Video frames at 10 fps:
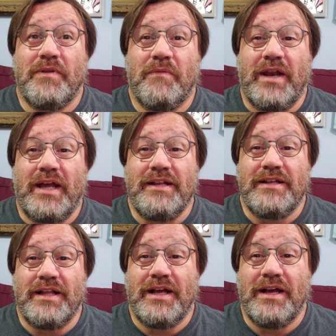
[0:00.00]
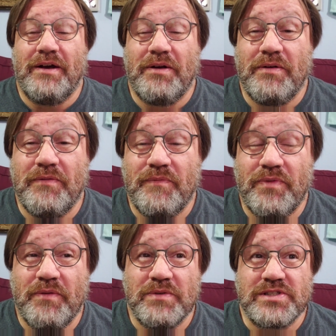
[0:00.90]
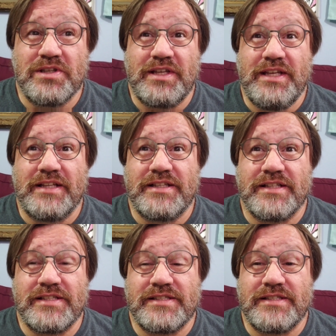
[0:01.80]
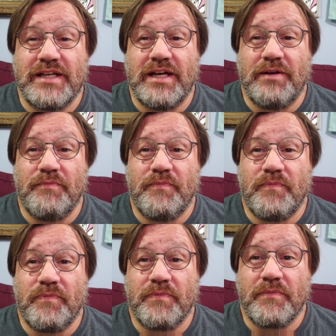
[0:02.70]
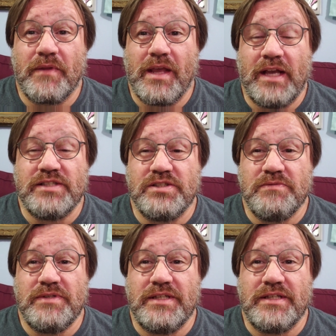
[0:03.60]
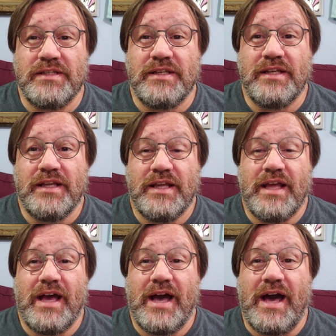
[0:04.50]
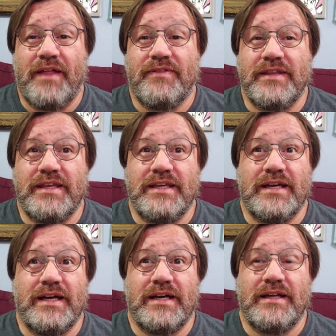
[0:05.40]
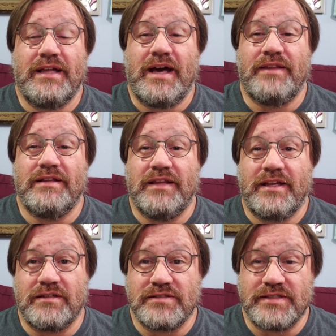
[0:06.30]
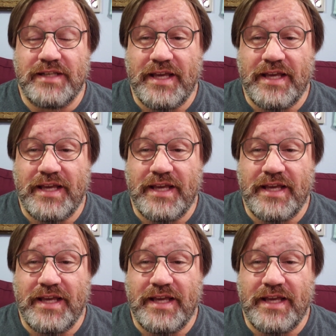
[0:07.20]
when I was looking at this, I zoomed in on the letters